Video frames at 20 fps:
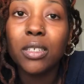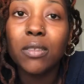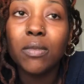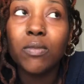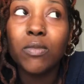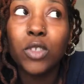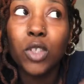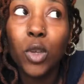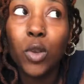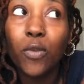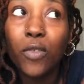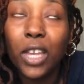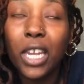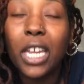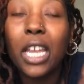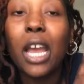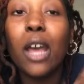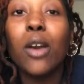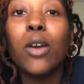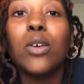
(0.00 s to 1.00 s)
2
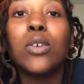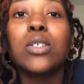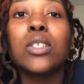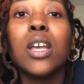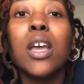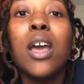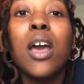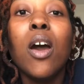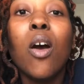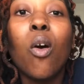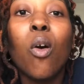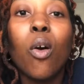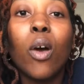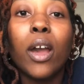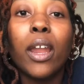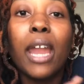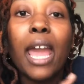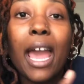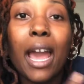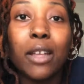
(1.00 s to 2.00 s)
videos on
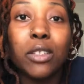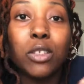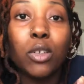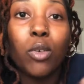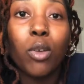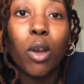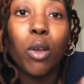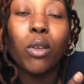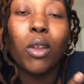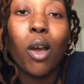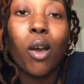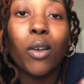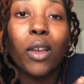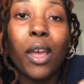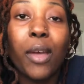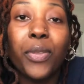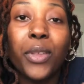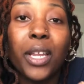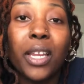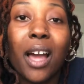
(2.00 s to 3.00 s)
how to grow long,
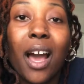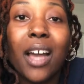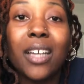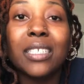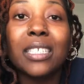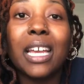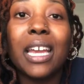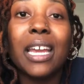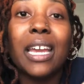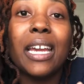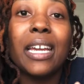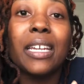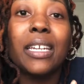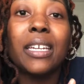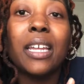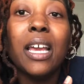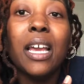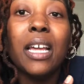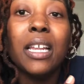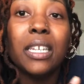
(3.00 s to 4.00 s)
healthy locks and
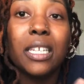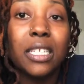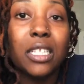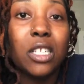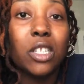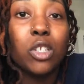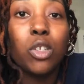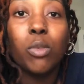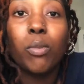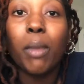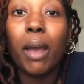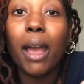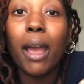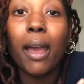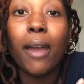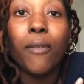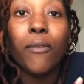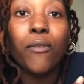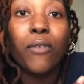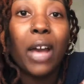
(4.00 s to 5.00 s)
listen to my
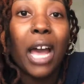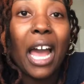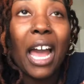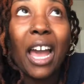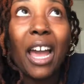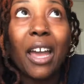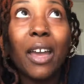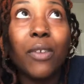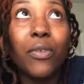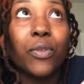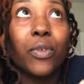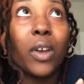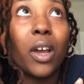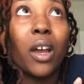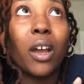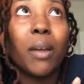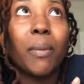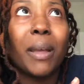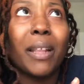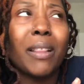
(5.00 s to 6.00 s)
5,
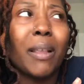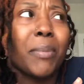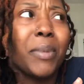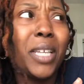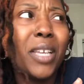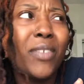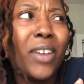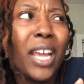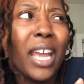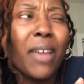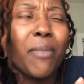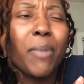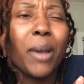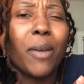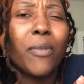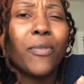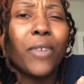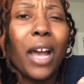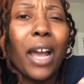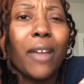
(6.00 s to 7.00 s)
I believe I gave about
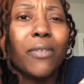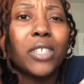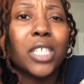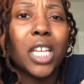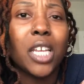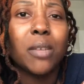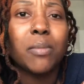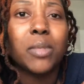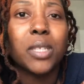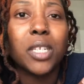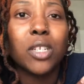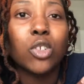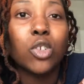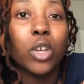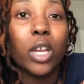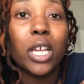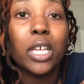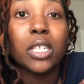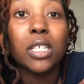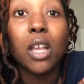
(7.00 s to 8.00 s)
5 tips and
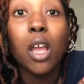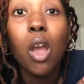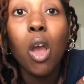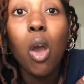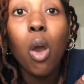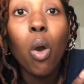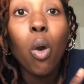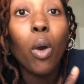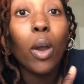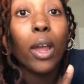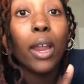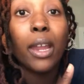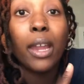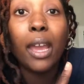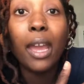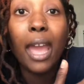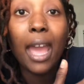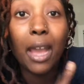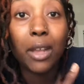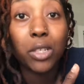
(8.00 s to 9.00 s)
tricks on
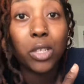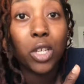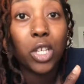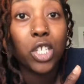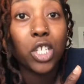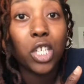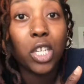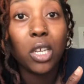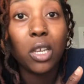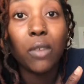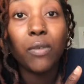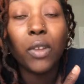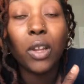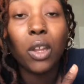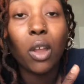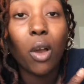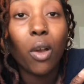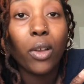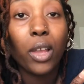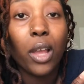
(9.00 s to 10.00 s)
how to achieve
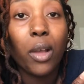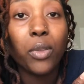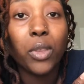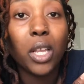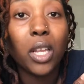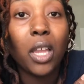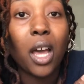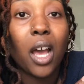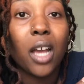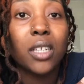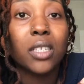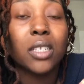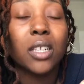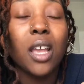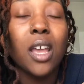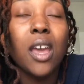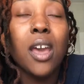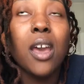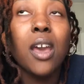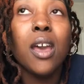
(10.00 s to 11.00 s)
long, healthy locks.
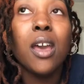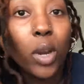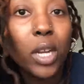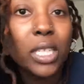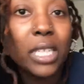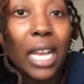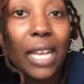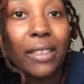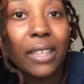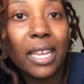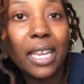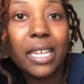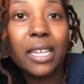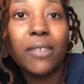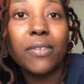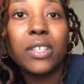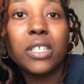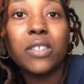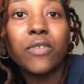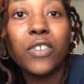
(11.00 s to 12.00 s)
Of course, at the end of
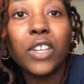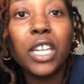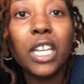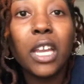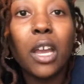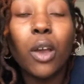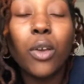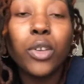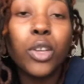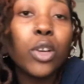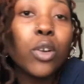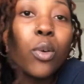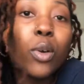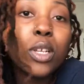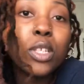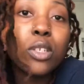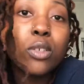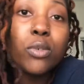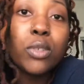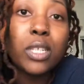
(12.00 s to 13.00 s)
this video, you're going
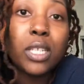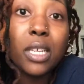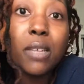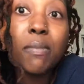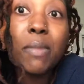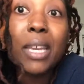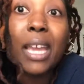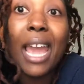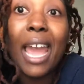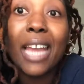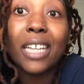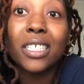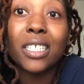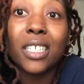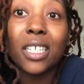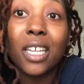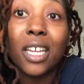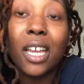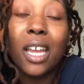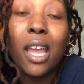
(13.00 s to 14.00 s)
to see me
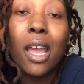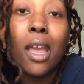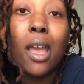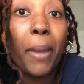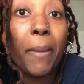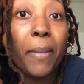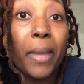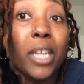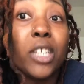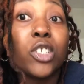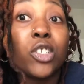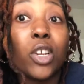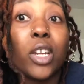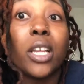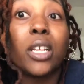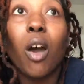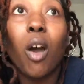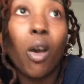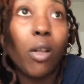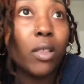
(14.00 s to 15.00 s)
actually administering
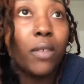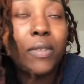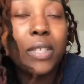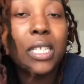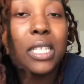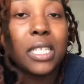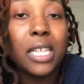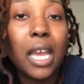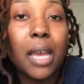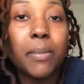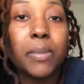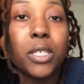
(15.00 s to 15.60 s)
all of the steps